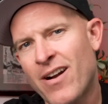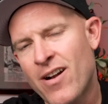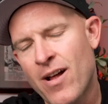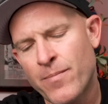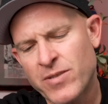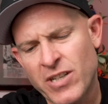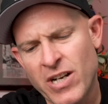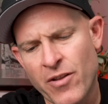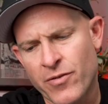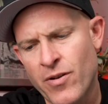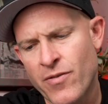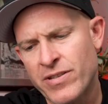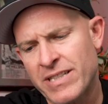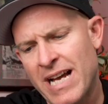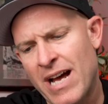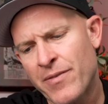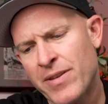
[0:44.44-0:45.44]
don't know, I'm just gonna throw
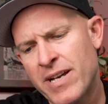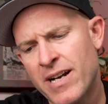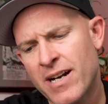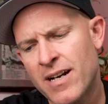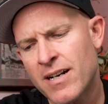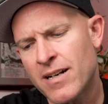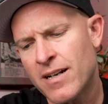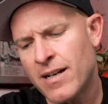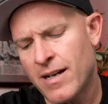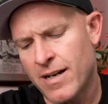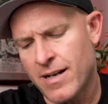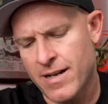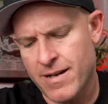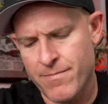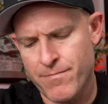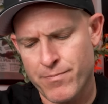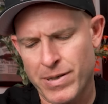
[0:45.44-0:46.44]
this out there.
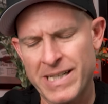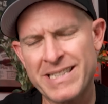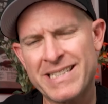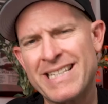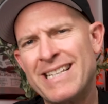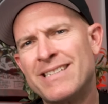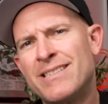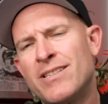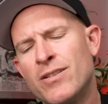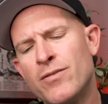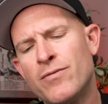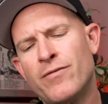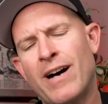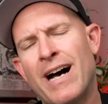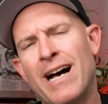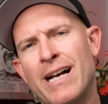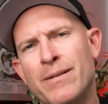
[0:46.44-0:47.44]
Pusshead 2
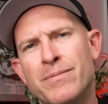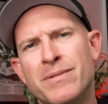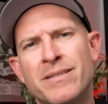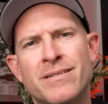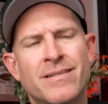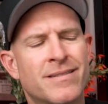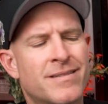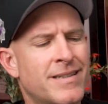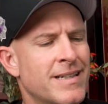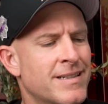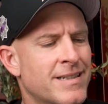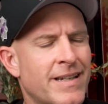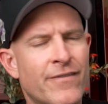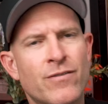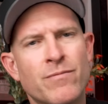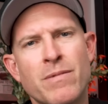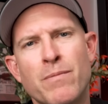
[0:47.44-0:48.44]
vibes. This thing's
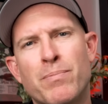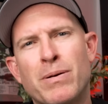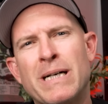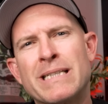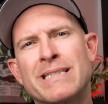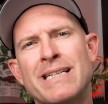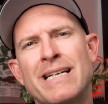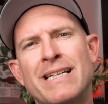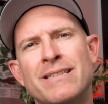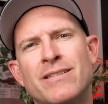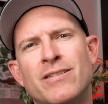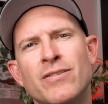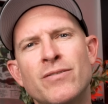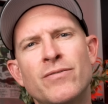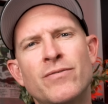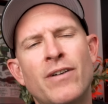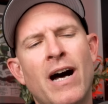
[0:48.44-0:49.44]
giving me Pusshead
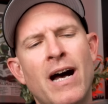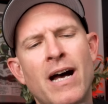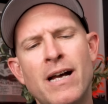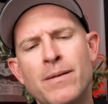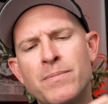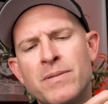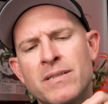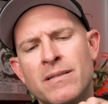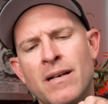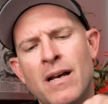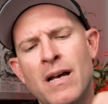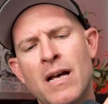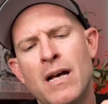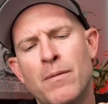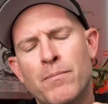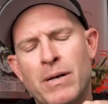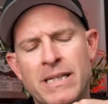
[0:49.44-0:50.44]
2 vibes.
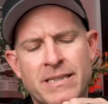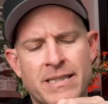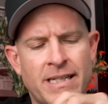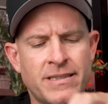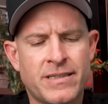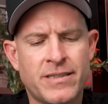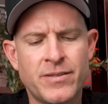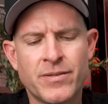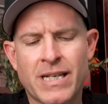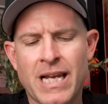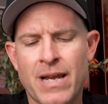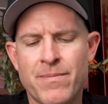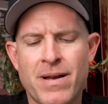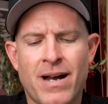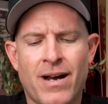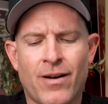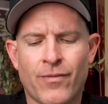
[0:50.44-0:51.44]
Pusshead 2
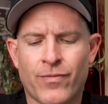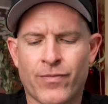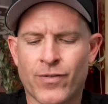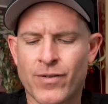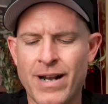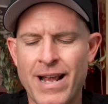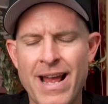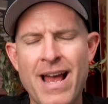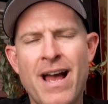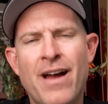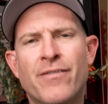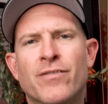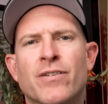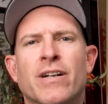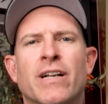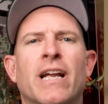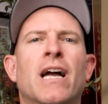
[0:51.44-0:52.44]
came out
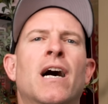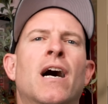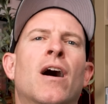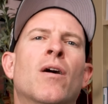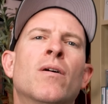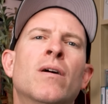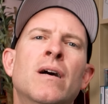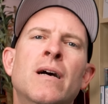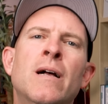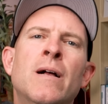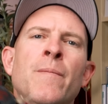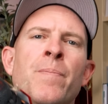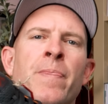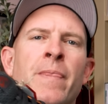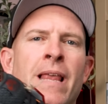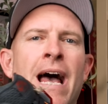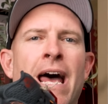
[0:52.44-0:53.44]
forever ago.
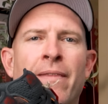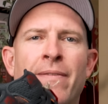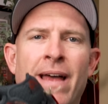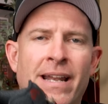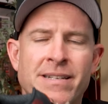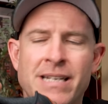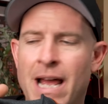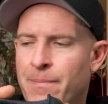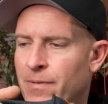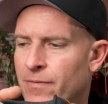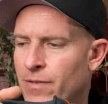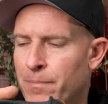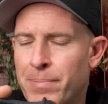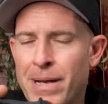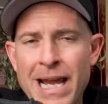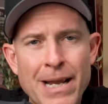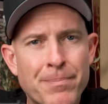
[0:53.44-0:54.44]
Had that type of a
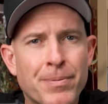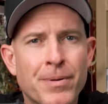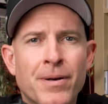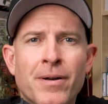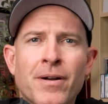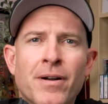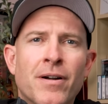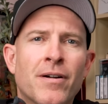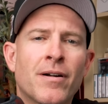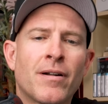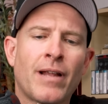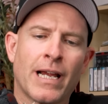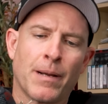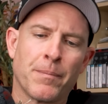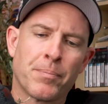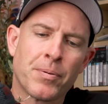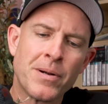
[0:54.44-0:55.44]
paper,
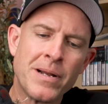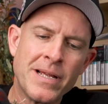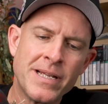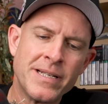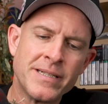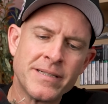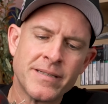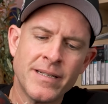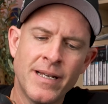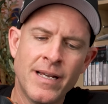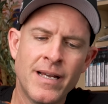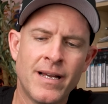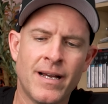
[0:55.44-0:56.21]
like a print.